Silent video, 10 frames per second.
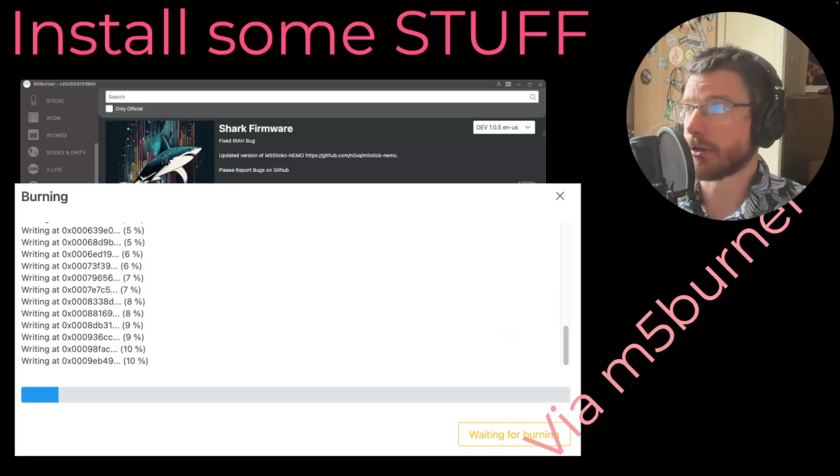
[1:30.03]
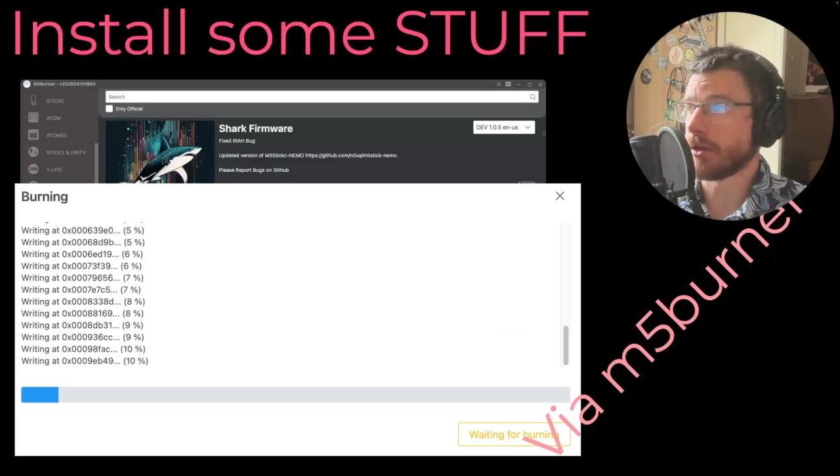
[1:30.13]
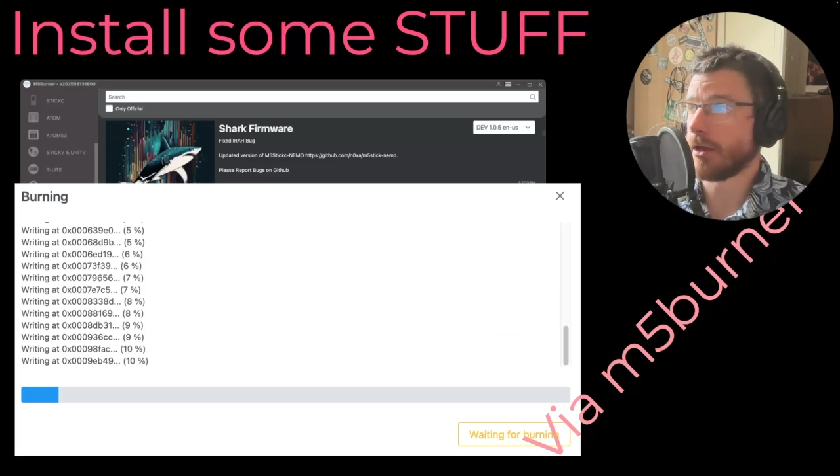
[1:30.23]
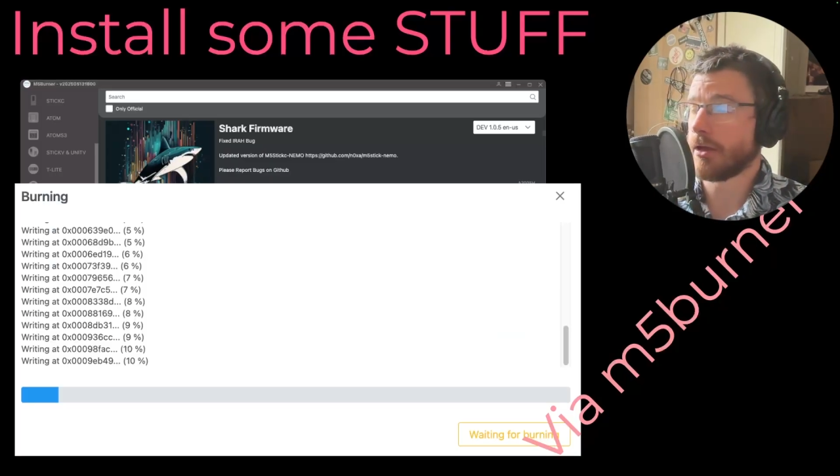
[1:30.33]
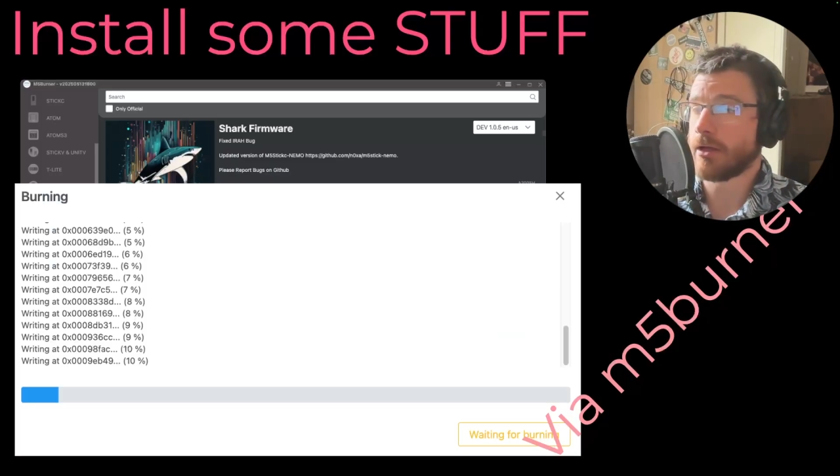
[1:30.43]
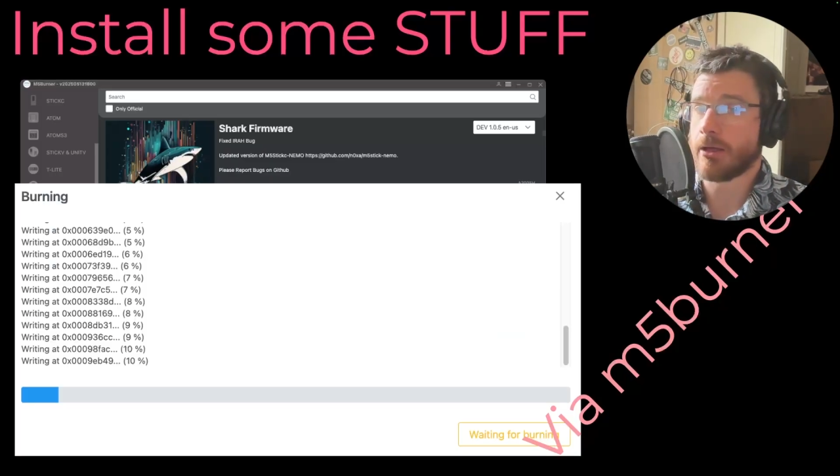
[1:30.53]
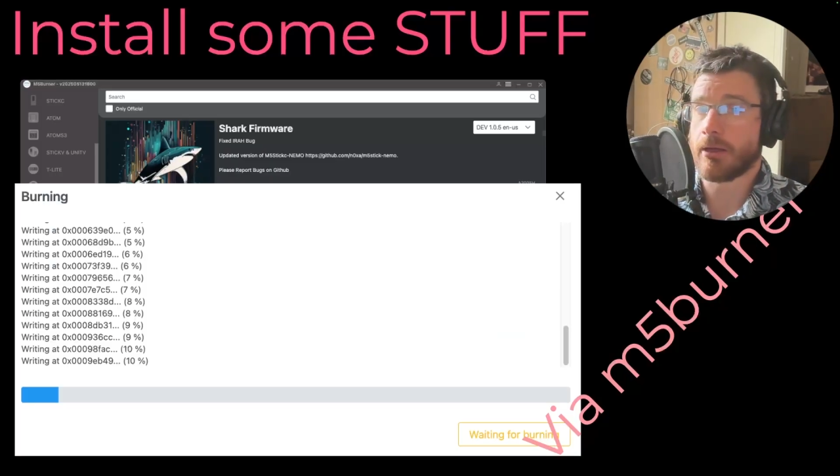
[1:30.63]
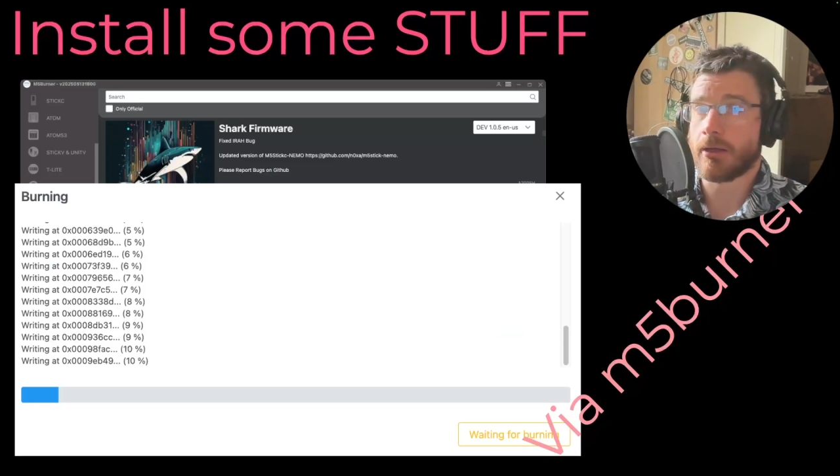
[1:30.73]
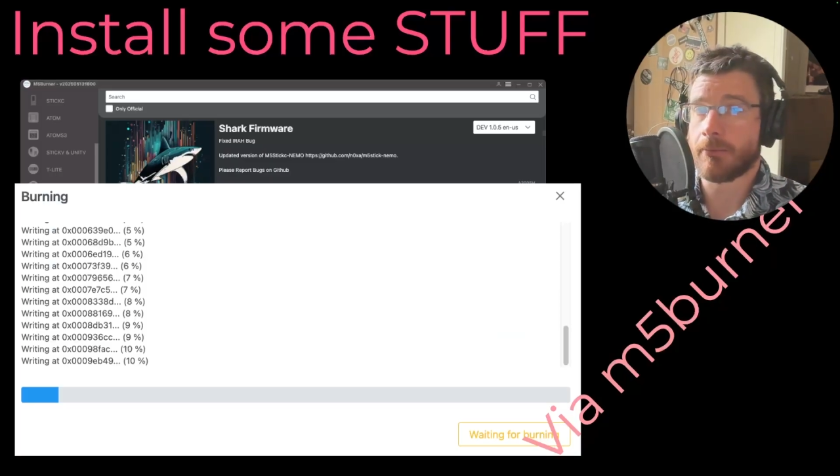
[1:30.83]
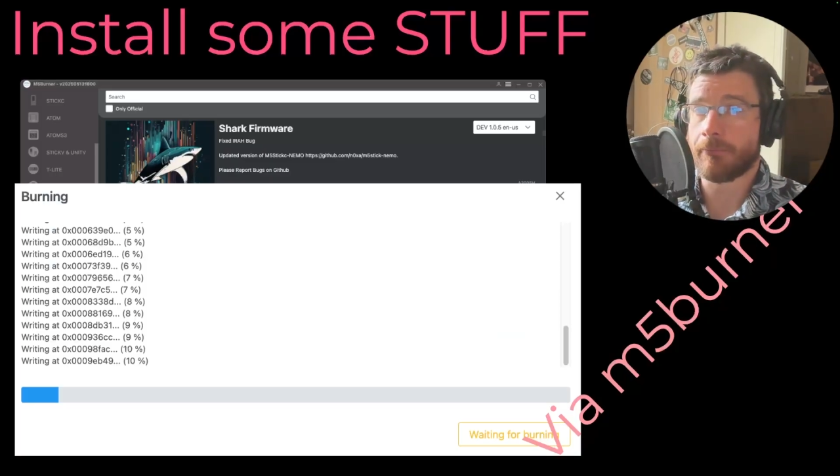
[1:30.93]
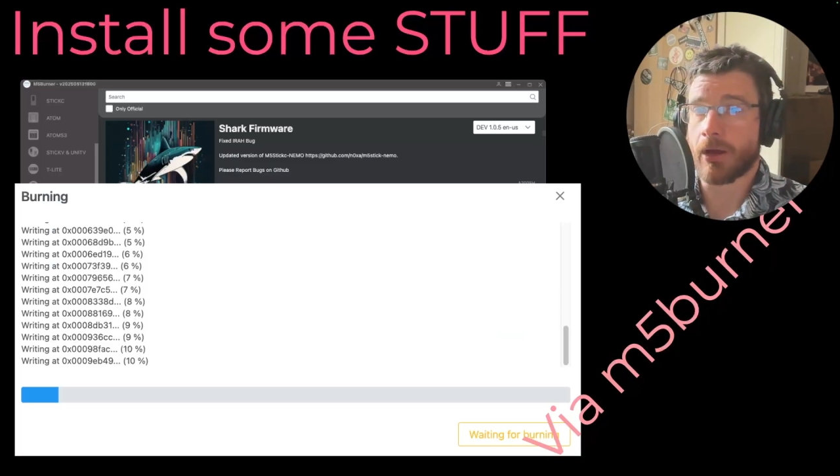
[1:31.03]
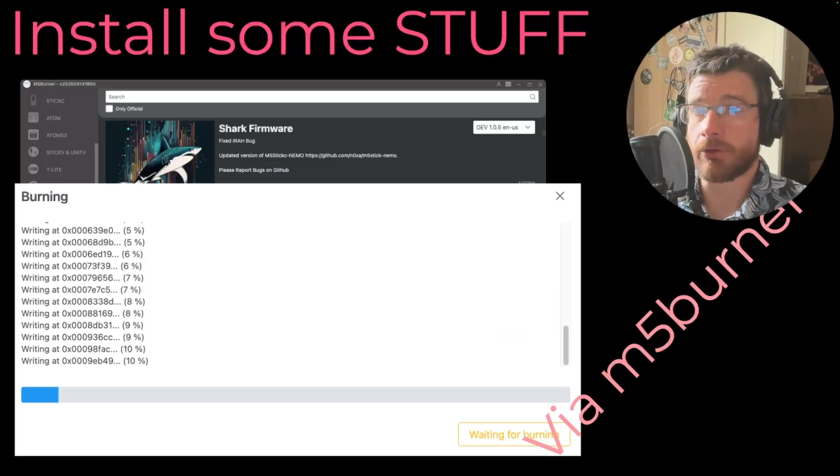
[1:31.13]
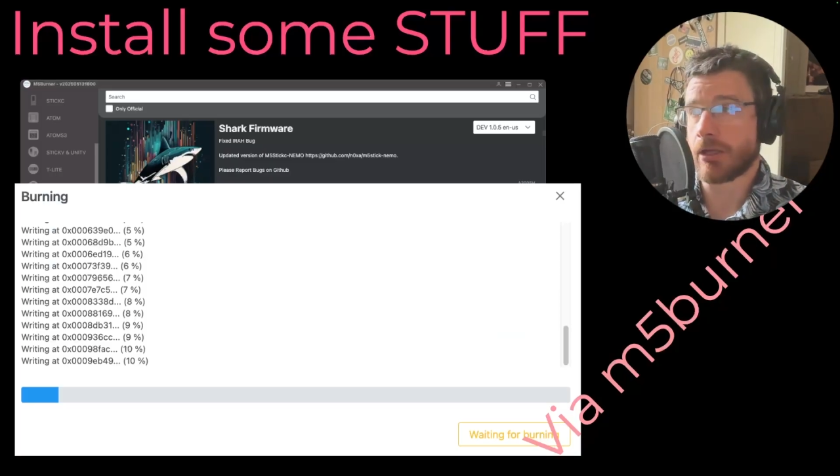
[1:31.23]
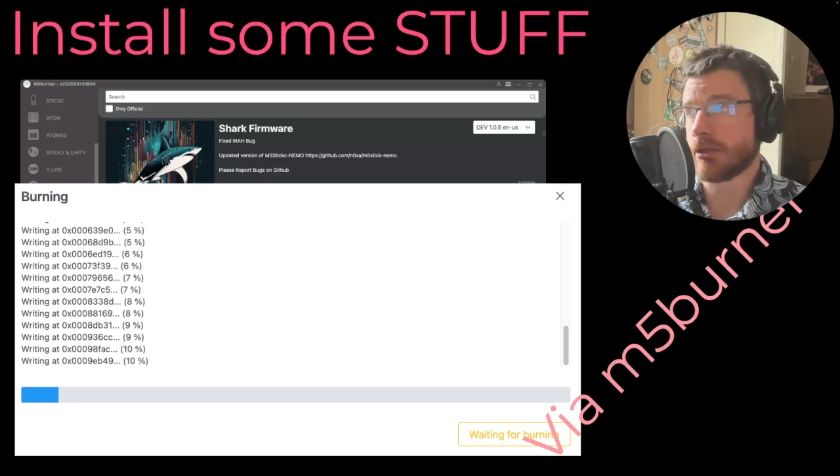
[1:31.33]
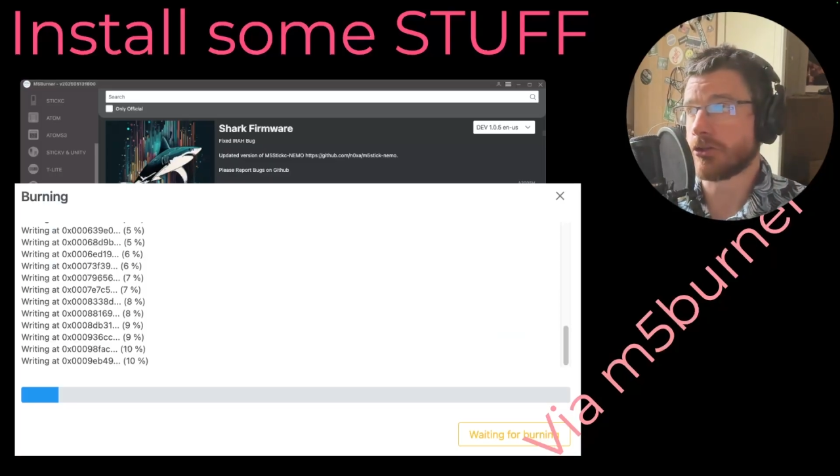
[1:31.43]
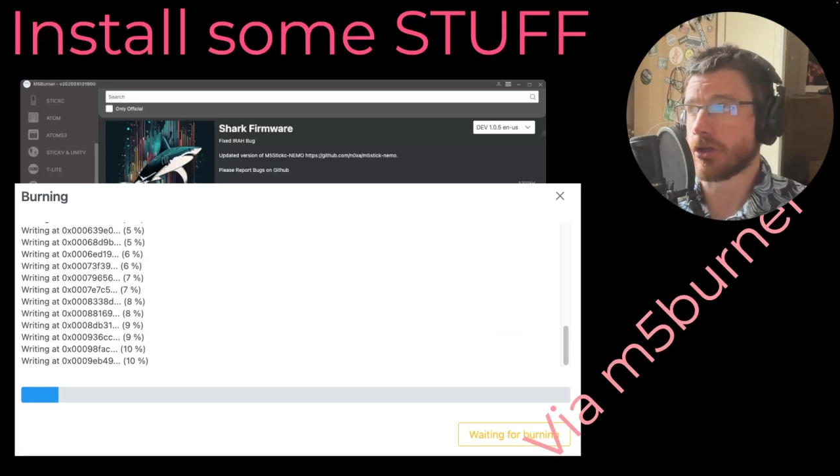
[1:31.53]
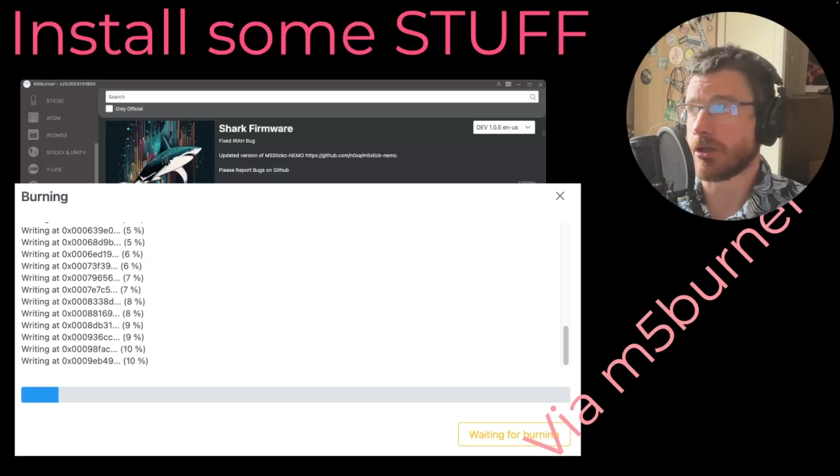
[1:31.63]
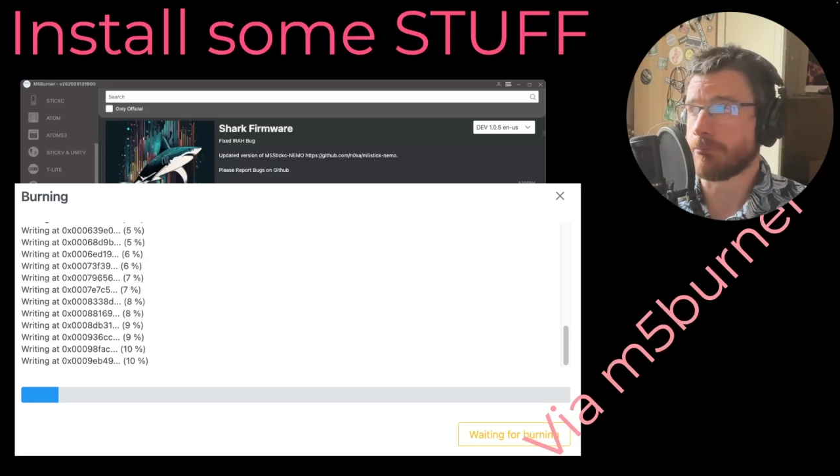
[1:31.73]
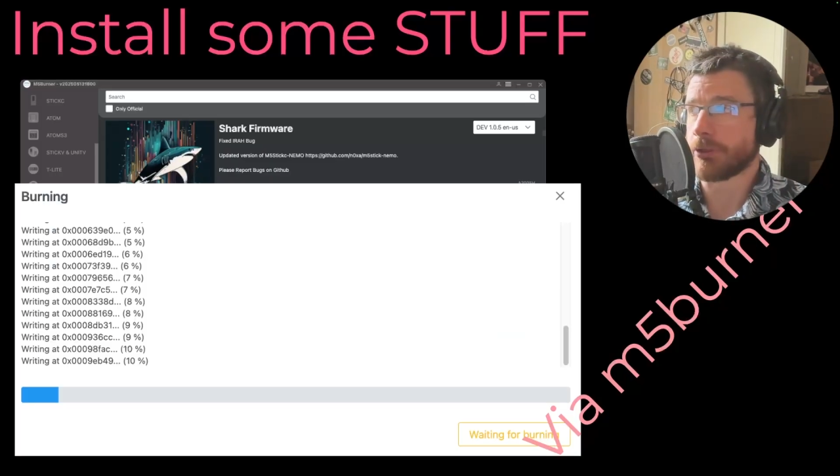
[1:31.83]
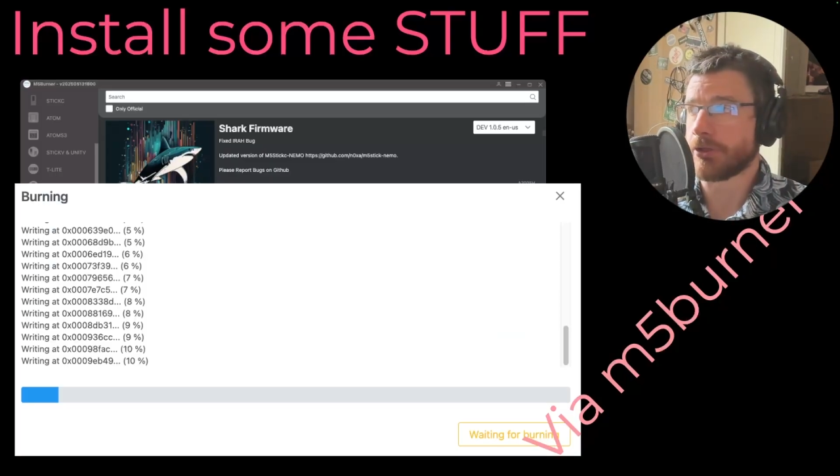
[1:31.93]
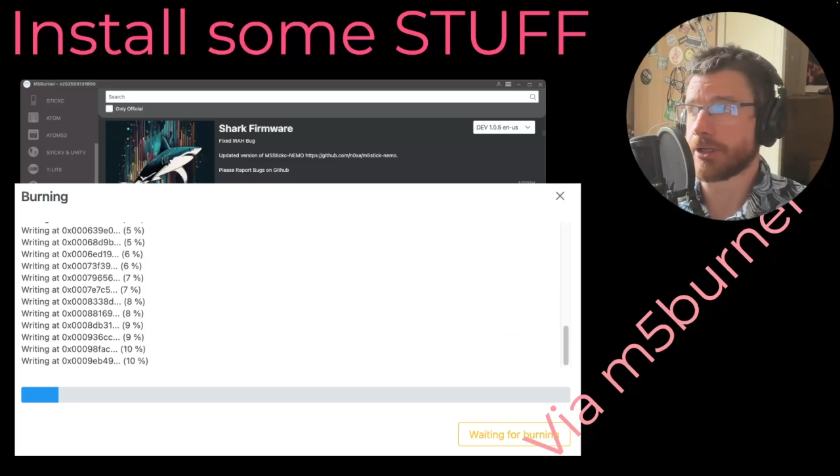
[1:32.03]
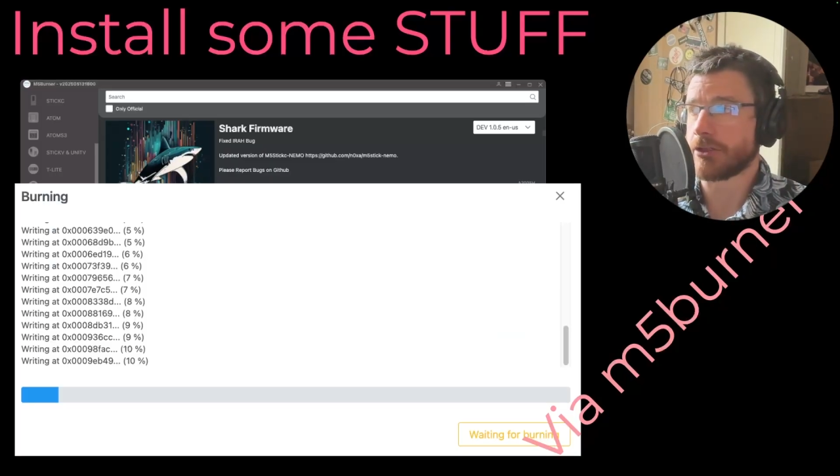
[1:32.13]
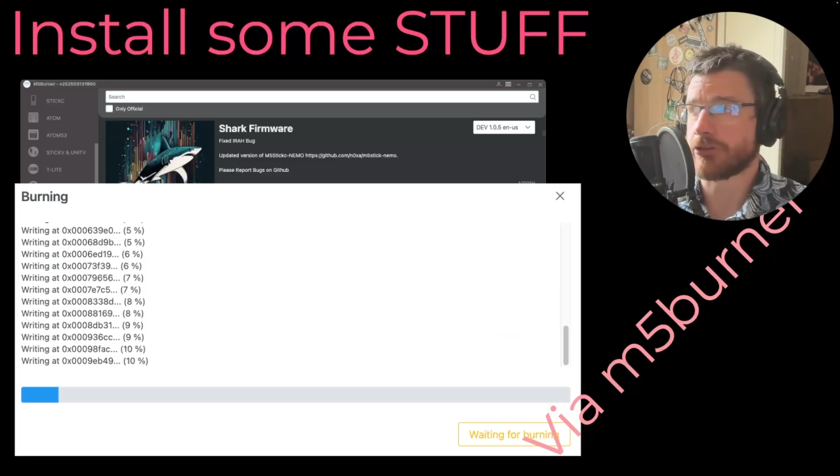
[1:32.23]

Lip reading: you burn it.